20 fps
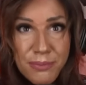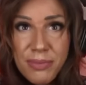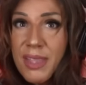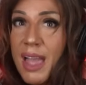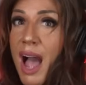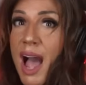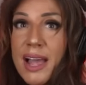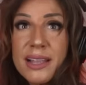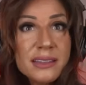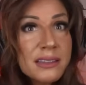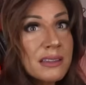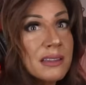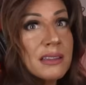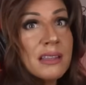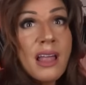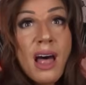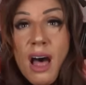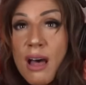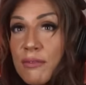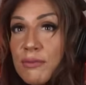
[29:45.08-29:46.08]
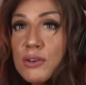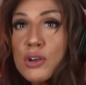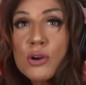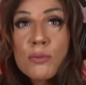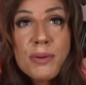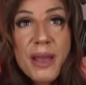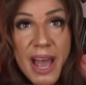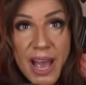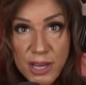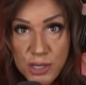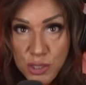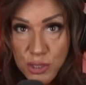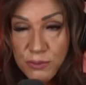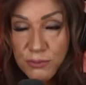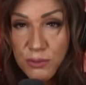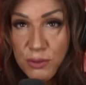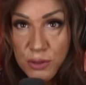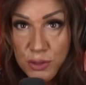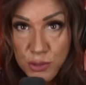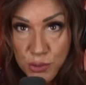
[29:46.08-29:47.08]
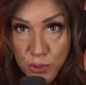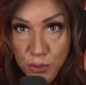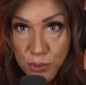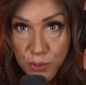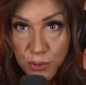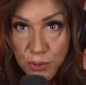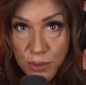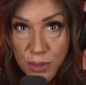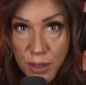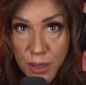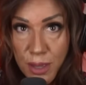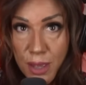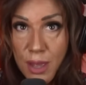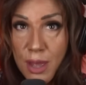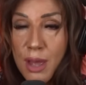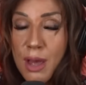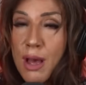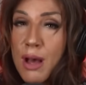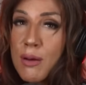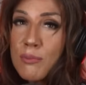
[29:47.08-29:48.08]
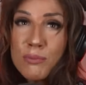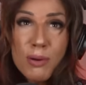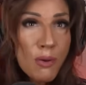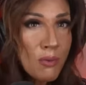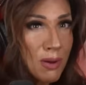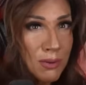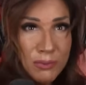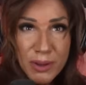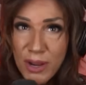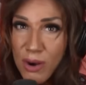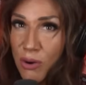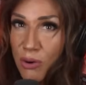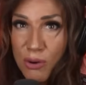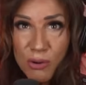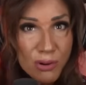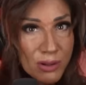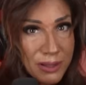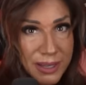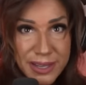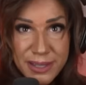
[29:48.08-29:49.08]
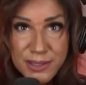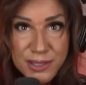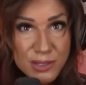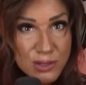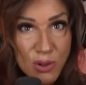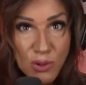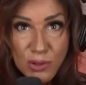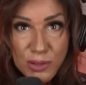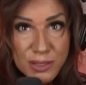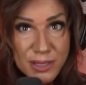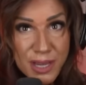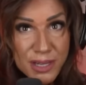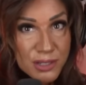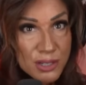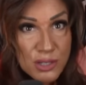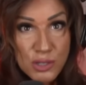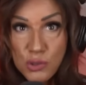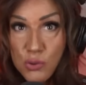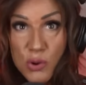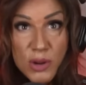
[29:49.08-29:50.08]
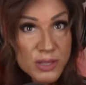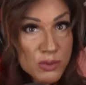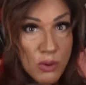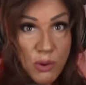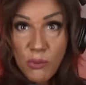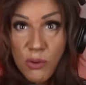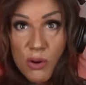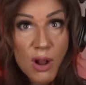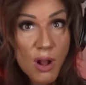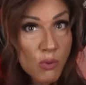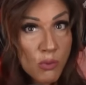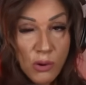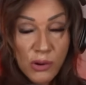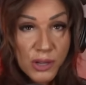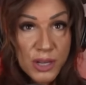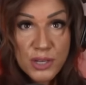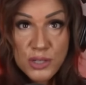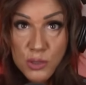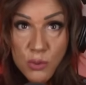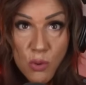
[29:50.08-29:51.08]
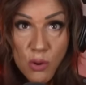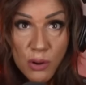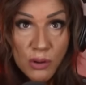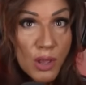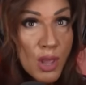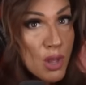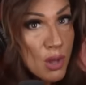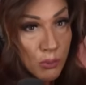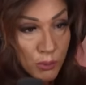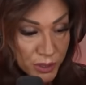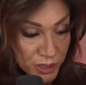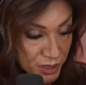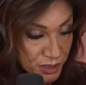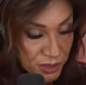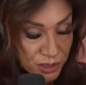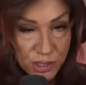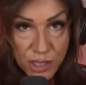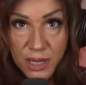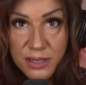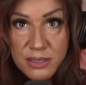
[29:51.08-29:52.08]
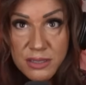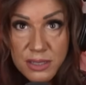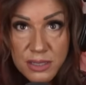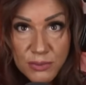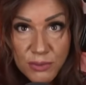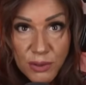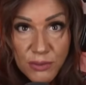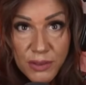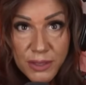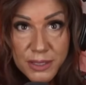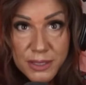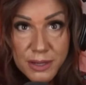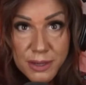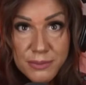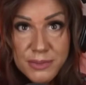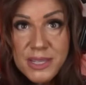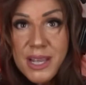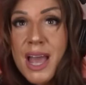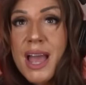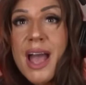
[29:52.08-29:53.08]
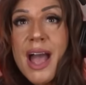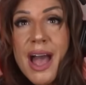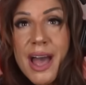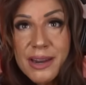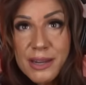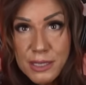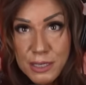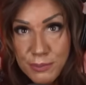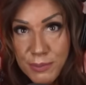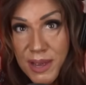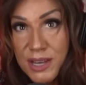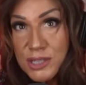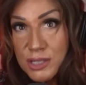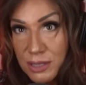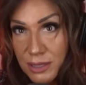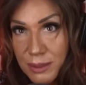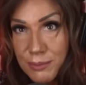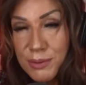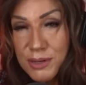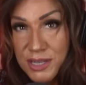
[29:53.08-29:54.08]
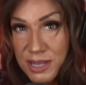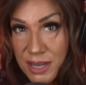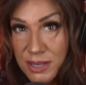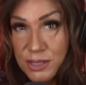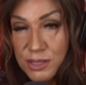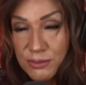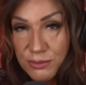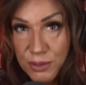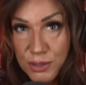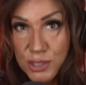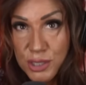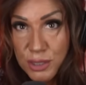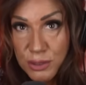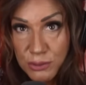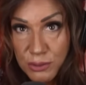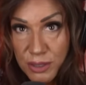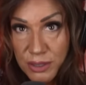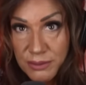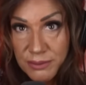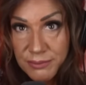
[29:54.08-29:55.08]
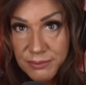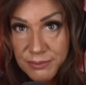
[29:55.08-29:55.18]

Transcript: I love your passion for the truth. But when we hurl insults, it destroys what we're all working toward, which is justice for victims and especially protection for children.